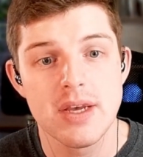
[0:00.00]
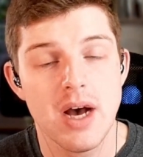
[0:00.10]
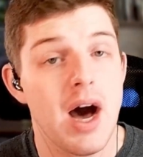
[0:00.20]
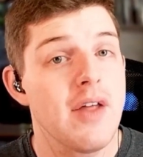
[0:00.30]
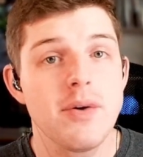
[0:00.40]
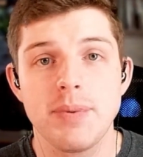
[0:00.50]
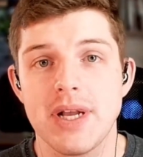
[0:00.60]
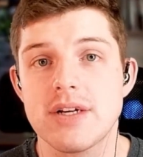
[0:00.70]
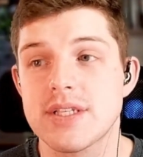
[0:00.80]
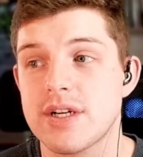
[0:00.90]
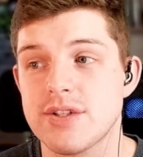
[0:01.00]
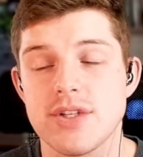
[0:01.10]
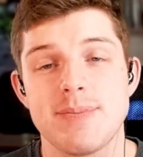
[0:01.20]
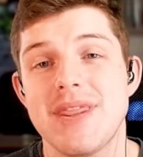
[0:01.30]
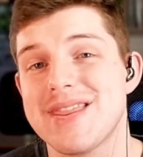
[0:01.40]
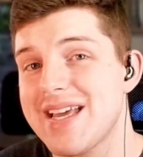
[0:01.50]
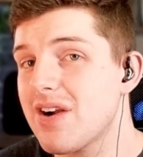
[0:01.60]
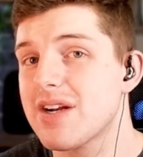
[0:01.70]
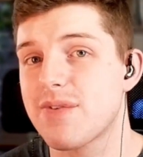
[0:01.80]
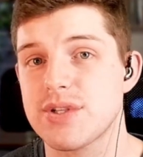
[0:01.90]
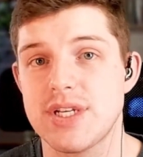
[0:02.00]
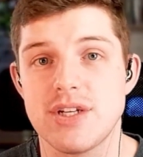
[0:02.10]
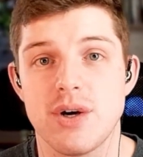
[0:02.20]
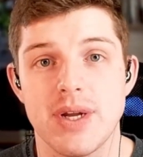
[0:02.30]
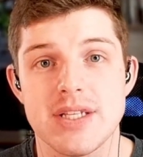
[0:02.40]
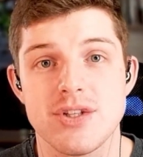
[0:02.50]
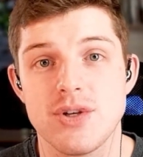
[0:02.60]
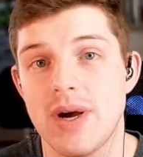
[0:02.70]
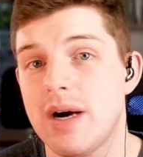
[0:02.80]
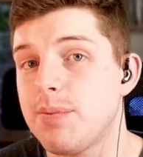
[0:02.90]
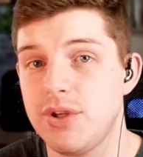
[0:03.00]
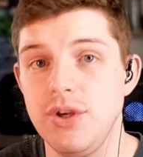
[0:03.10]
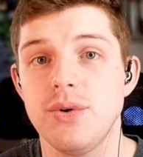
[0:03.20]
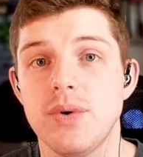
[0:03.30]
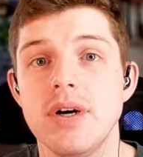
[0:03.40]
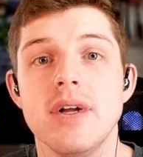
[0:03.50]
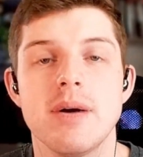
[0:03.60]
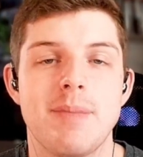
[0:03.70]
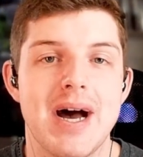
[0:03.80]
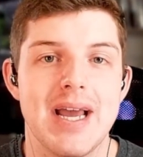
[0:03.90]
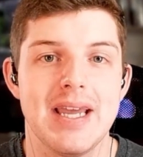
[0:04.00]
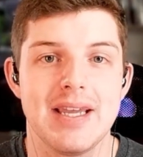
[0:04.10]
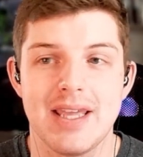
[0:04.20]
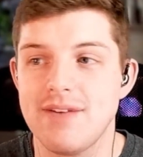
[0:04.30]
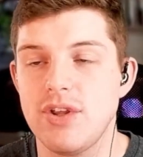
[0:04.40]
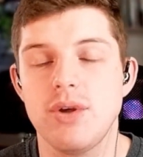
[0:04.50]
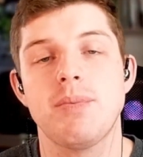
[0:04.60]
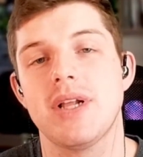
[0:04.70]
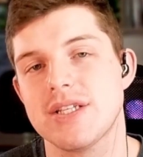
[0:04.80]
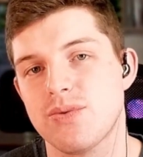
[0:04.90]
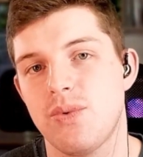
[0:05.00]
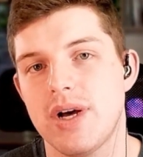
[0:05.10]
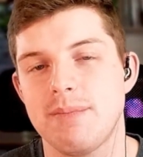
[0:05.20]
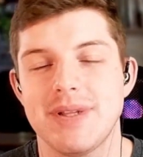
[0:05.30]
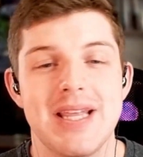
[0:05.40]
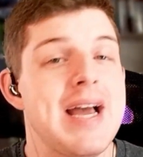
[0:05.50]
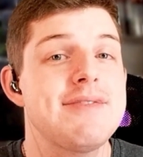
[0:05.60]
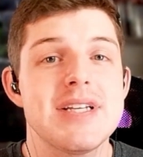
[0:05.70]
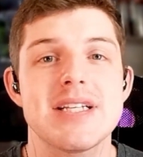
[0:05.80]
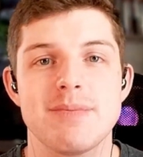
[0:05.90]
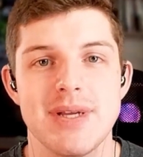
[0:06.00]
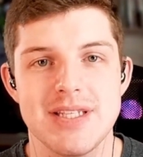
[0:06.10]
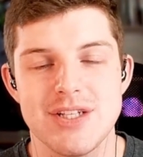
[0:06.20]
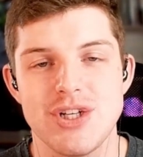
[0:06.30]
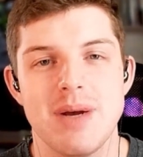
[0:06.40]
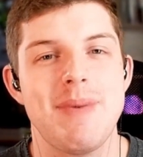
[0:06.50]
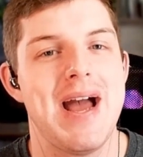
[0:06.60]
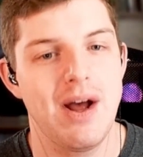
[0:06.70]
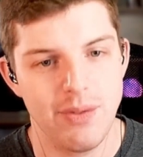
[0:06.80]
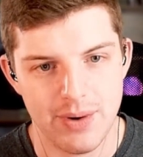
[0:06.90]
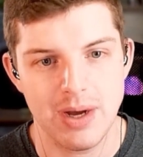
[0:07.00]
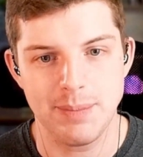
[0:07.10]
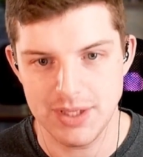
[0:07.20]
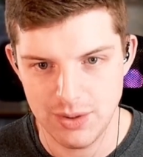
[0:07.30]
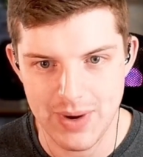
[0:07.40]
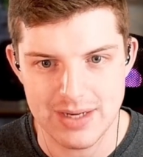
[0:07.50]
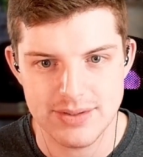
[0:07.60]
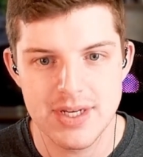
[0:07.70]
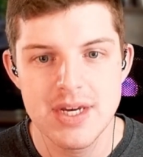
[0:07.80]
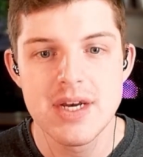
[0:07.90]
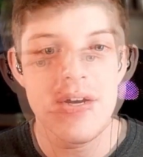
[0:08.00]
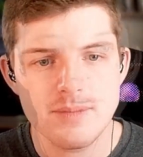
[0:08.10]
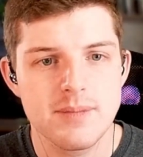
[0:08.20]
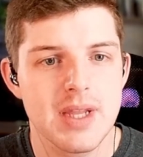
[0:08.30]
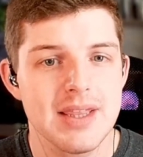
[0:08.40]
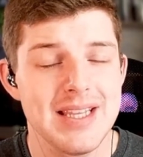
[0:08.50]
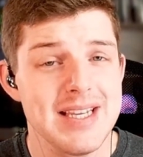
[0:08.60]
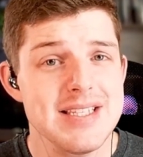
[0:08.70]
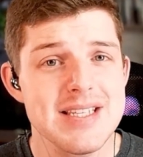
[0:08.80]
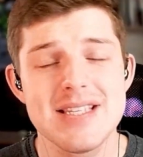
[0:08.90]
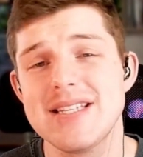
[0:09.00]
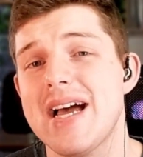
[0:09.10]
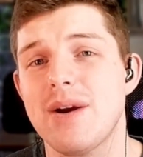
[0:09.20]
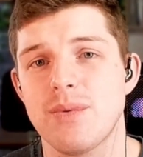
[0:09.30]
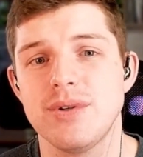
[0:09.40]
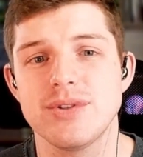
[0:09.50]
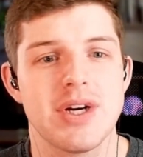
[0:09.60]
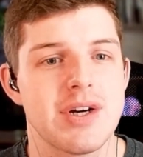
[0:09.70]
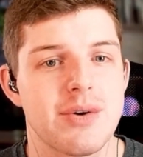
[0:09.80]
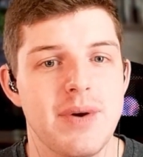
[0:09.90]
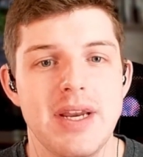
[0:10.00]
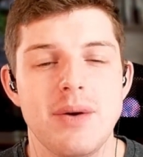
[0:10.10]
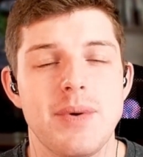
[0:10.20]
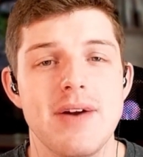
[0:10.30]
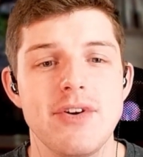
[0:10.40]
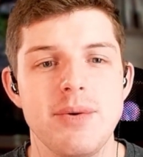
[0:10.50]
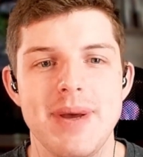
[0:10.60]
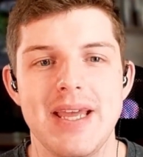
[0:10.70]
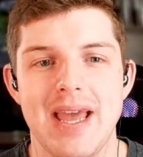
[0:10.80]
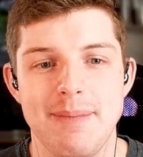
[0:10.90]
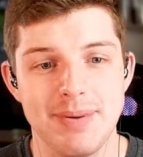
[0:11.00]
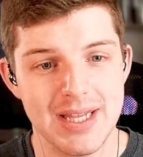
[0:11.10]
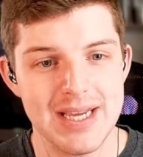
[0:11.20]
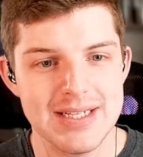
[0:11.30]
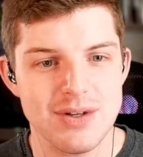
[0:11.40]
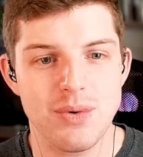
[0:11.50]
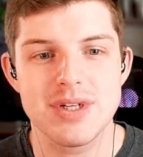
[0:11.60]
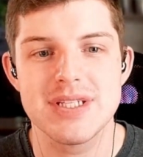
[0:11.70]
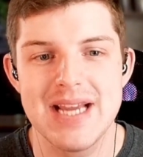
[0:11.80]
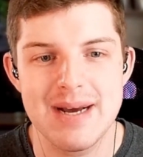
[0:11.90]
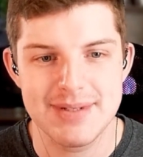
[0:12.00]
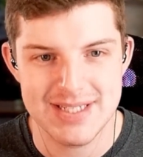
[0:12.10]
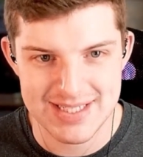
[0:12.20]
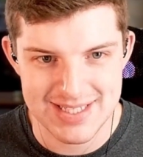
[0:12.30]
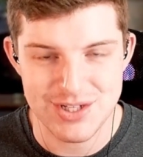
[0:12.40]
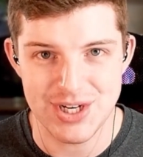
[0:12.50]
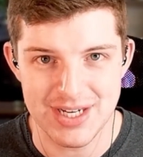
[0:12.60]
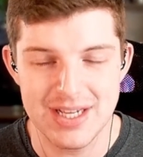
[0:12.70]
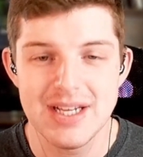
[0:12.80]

Other players can also spend their adversity tokens to help you by giving you +1, but they have to explain to the GM how they're helping you out. These stat rolls are created whenever you make a planned or snapped decision.